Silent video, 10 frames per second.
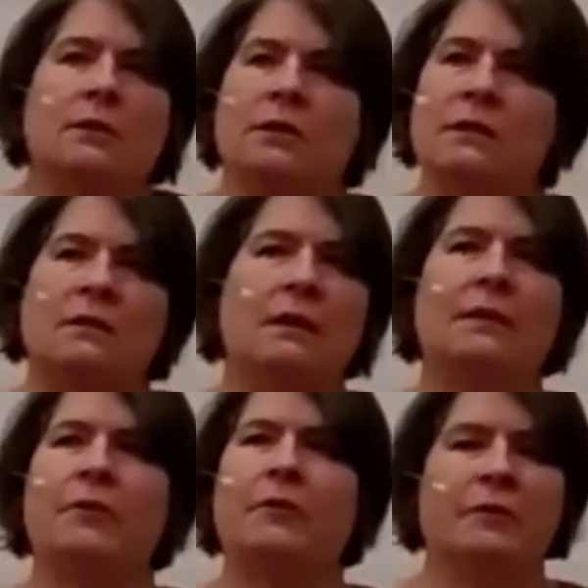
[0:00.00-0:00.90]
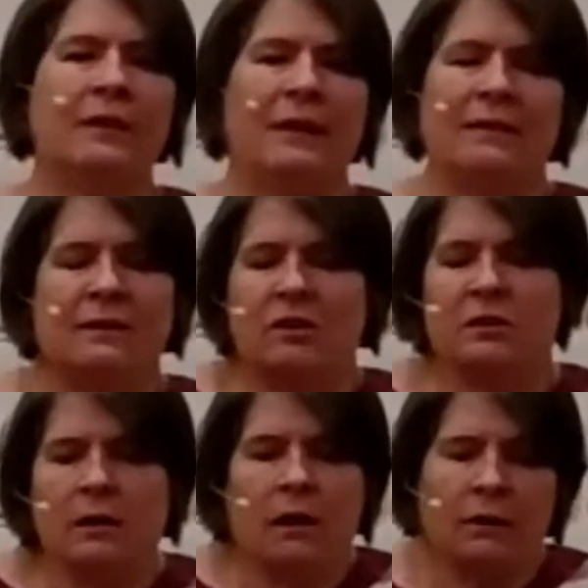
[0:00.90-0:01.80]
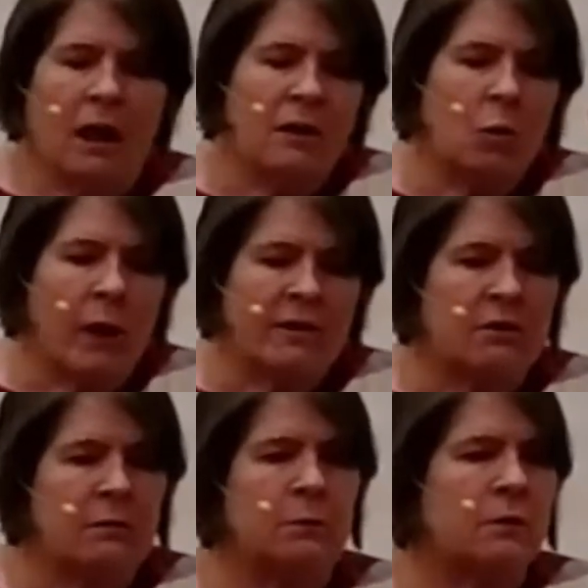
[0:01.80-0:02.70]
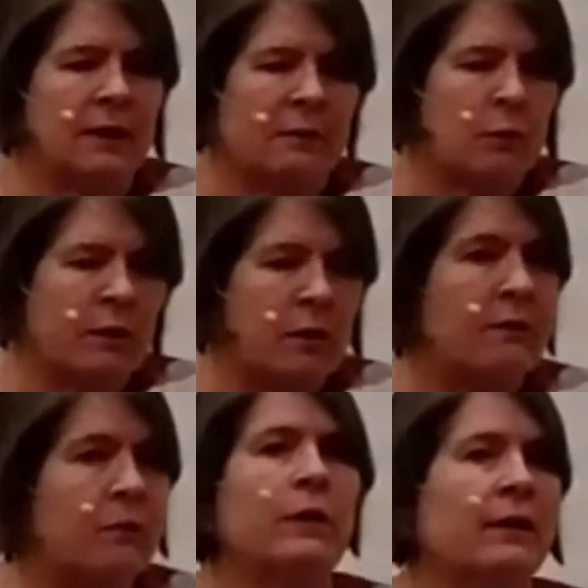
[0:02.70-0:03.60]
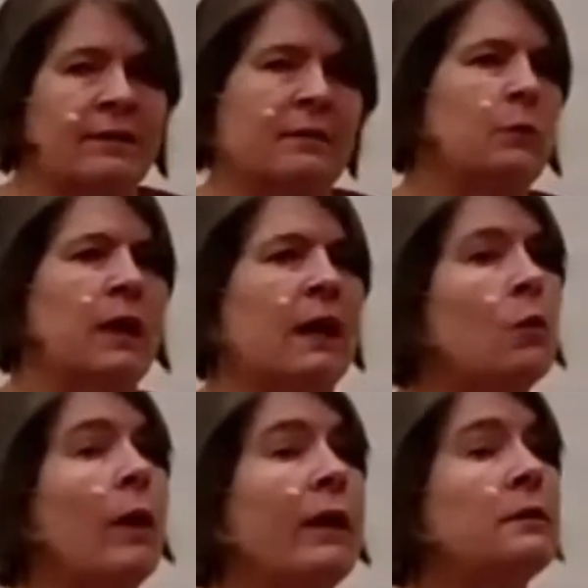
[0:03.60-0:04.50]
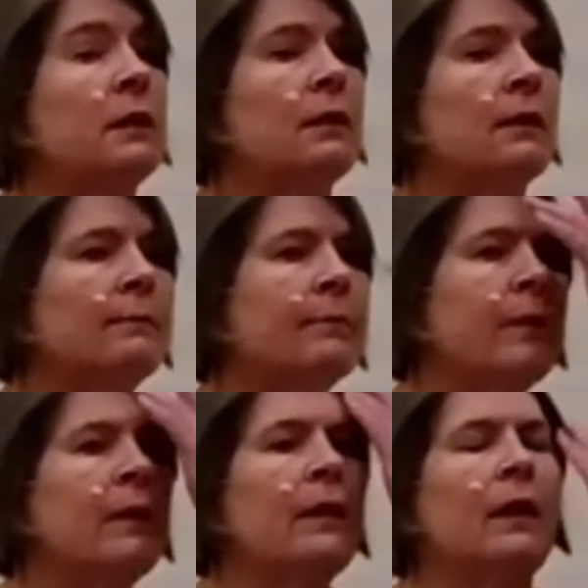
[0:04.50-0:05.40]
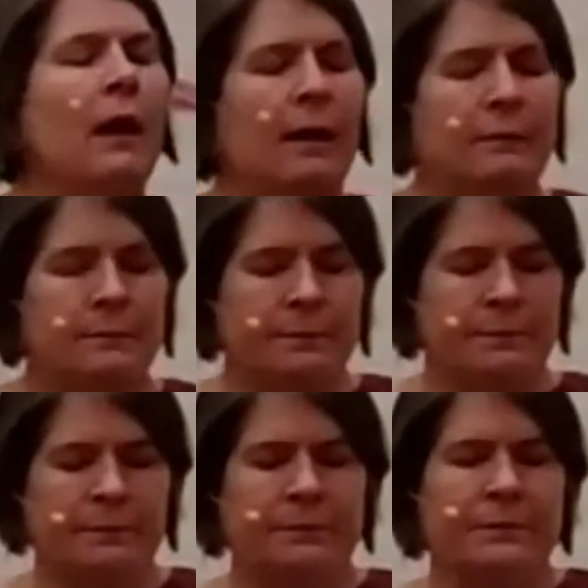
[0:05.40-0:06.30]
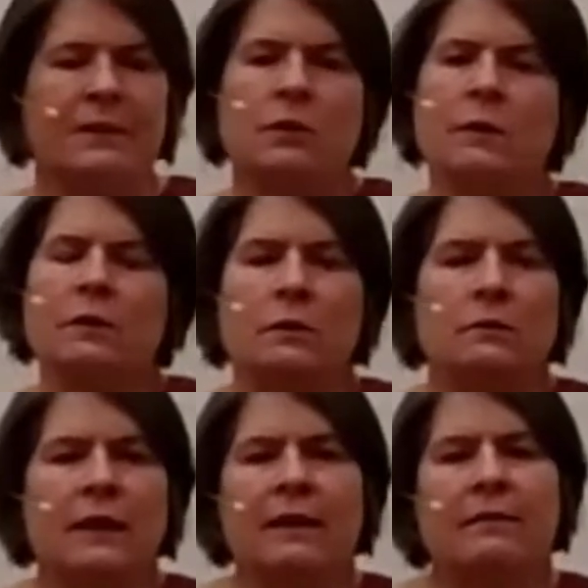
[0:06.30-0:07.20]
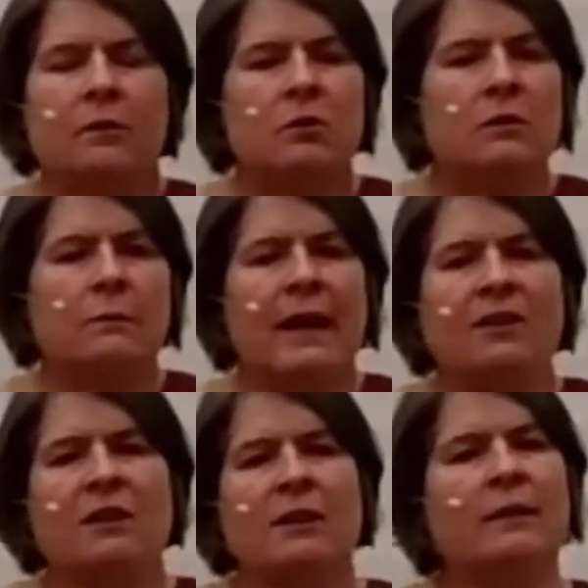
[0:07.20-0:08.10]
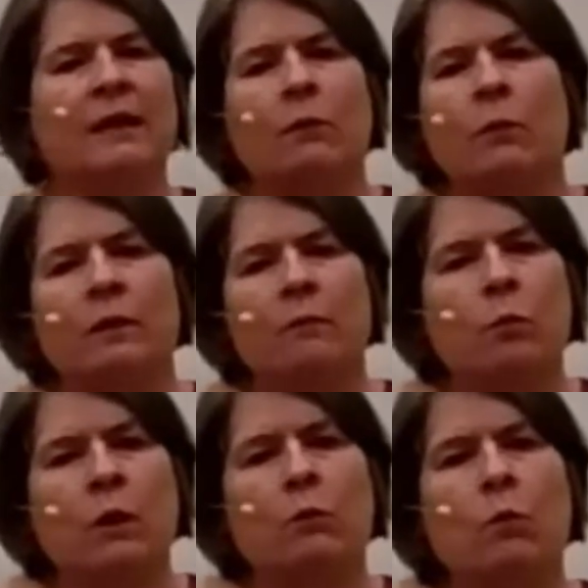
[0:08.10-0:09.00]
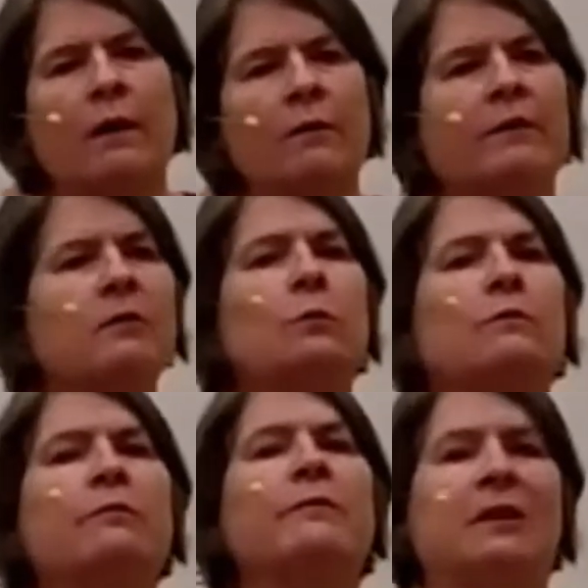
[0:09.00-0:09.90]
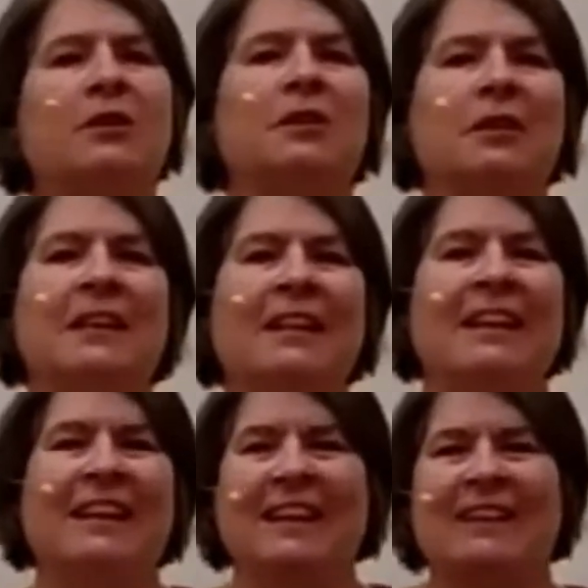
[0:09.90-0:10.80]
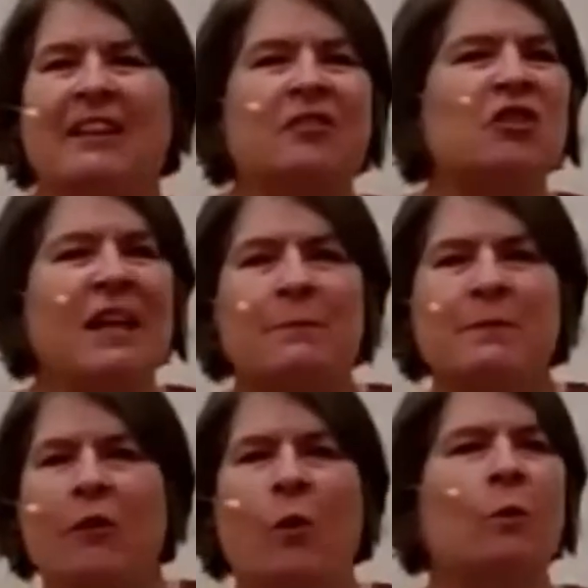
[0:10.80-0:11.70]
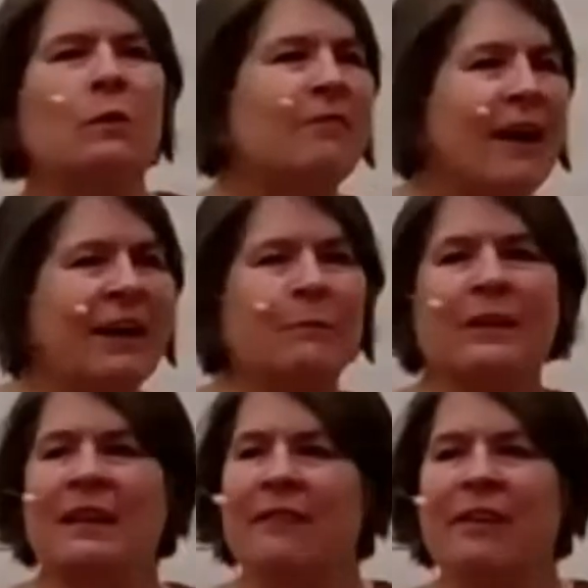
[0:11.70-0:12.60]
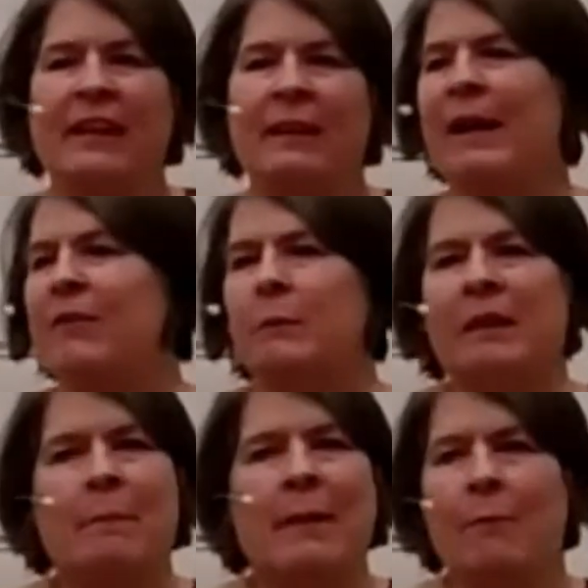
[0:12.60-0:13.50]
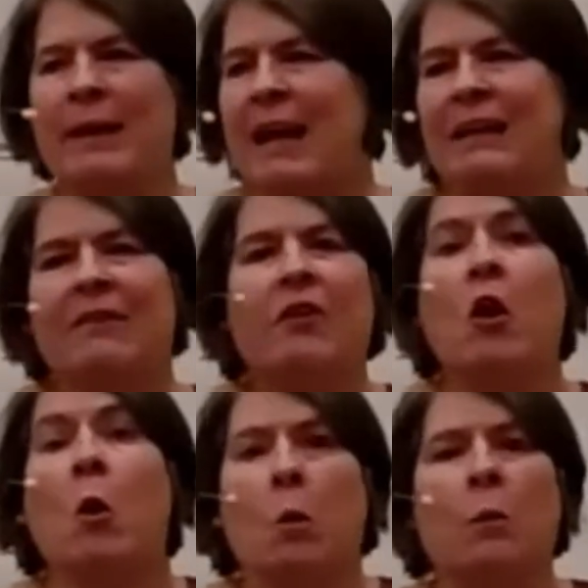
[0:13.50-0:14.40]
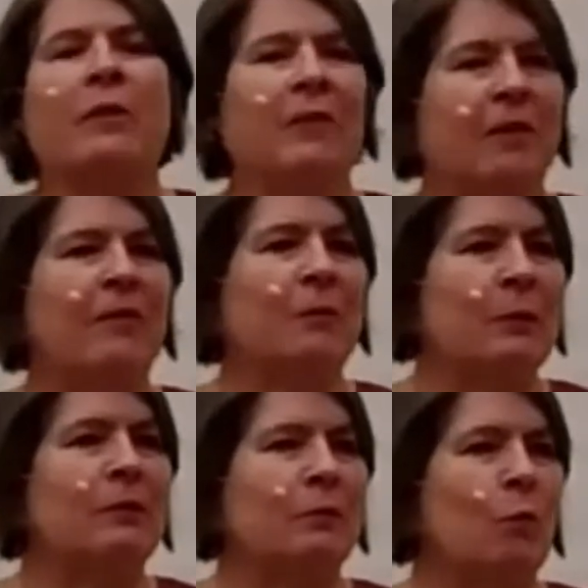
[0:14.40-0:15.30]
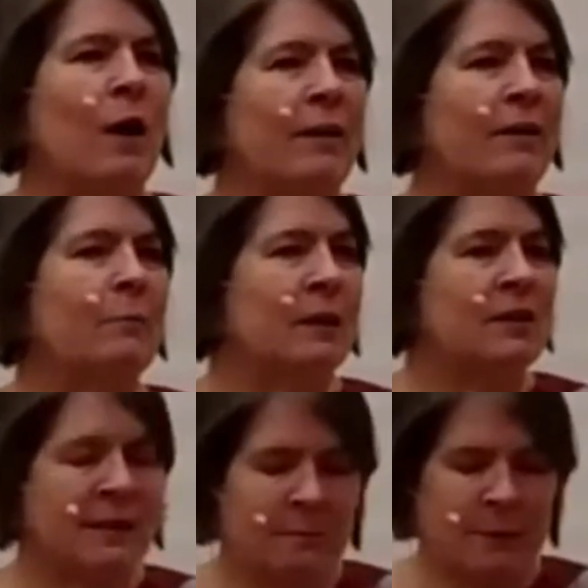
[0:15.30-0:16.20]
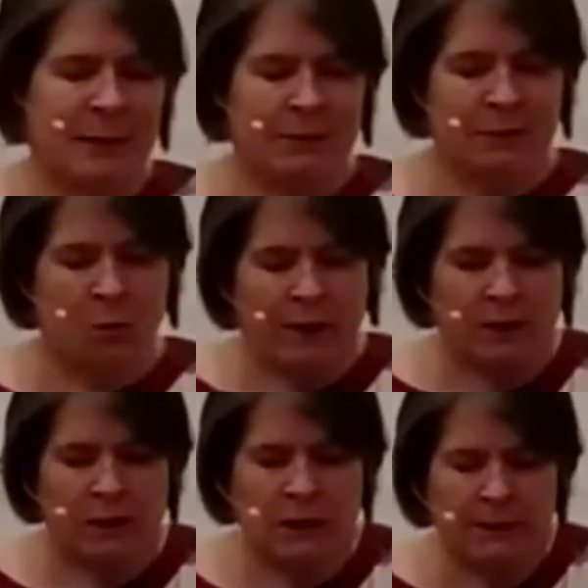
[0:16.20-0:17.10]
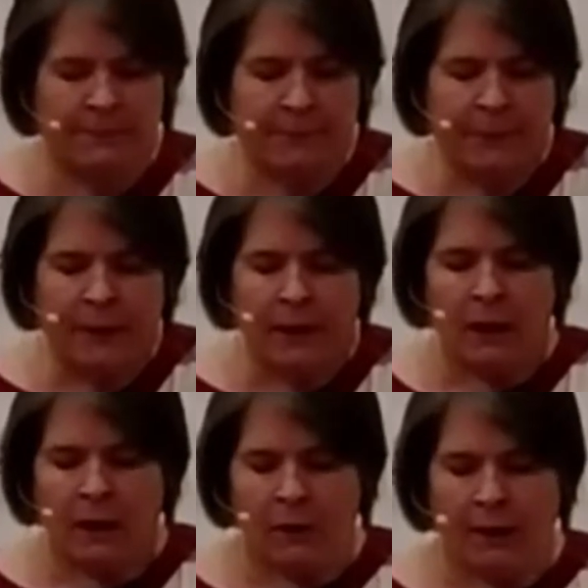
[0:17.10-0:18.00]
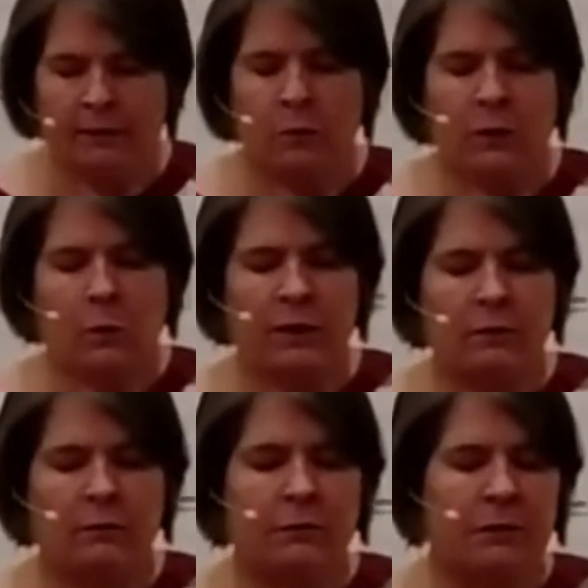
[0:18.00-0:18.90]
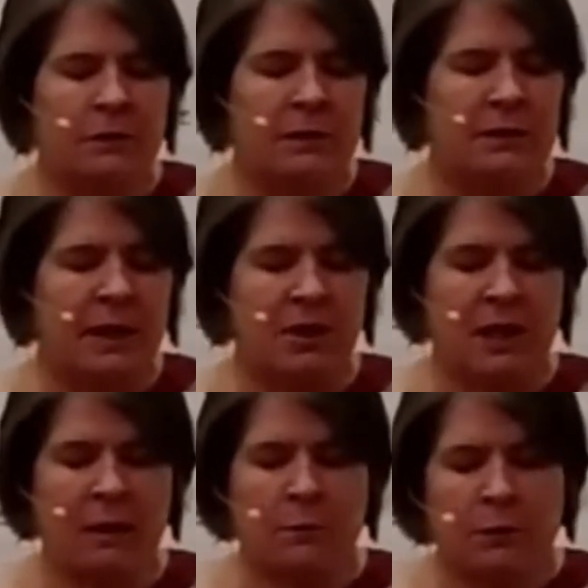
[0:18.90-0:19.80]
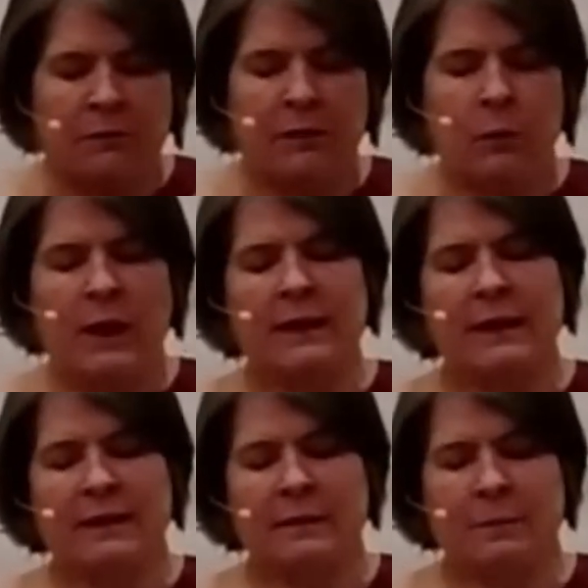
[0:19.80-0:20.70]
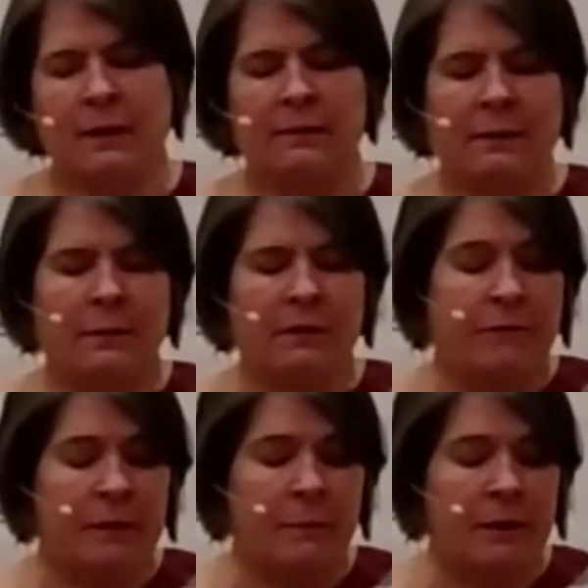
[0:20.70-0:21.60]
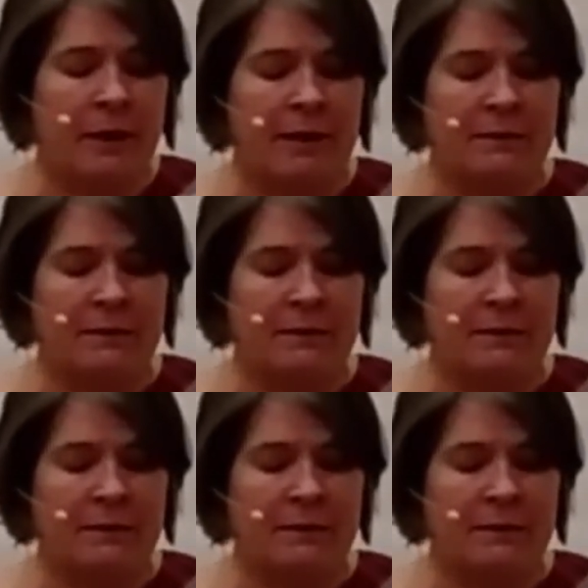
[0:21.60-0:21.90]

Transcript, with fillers: just certain things that just are unquestionable and we don't even realize that we're not questioning them. Um, so it's sort of like a social imaginary is like what water is to a fish. It's, it shapes their whole environment, everything about them, and they may not even know that they're in the middle of water, much less be able to question it. Okay, so what I want to do first is sketch out briefly what I take to be some of the fundamental